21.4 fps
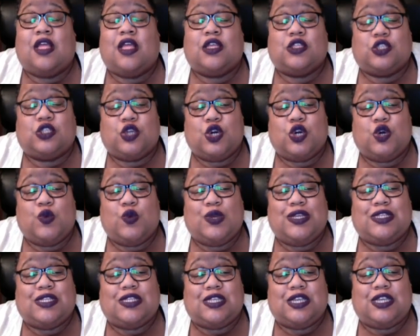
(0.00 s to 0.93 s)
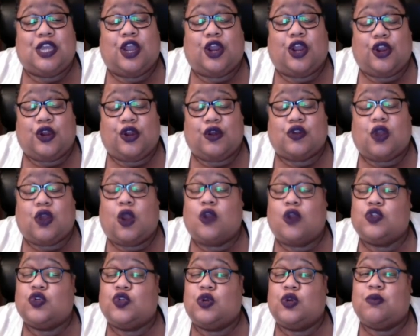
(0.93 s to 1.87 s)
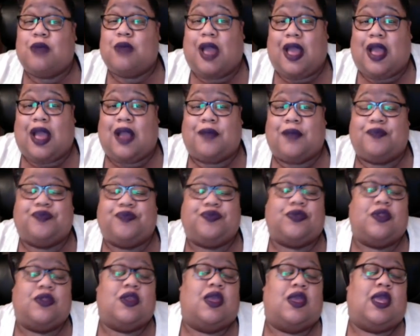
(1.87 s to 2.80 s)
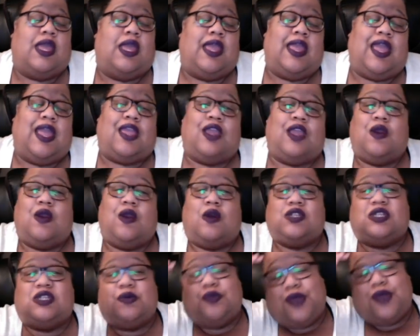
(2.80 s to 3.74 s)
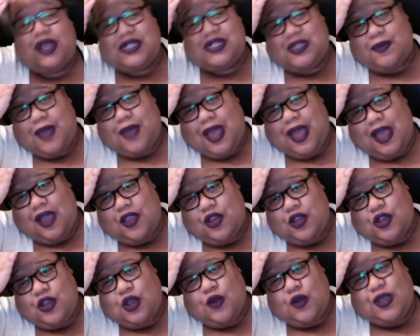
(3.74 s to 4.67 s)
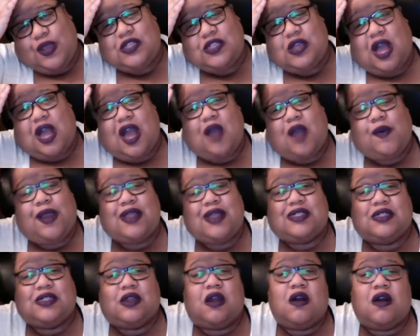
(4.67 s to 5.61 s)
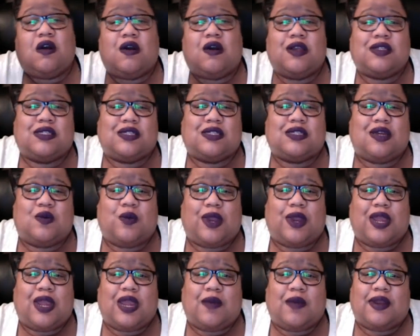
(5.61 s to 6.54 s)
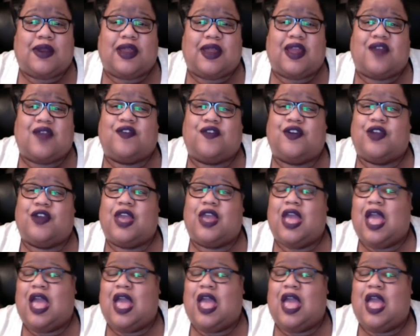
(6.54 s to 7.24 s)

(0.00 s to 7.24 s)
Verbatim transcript: So we see her talking to her mom and you know she brings up how you know he's always going somewhere or whatever.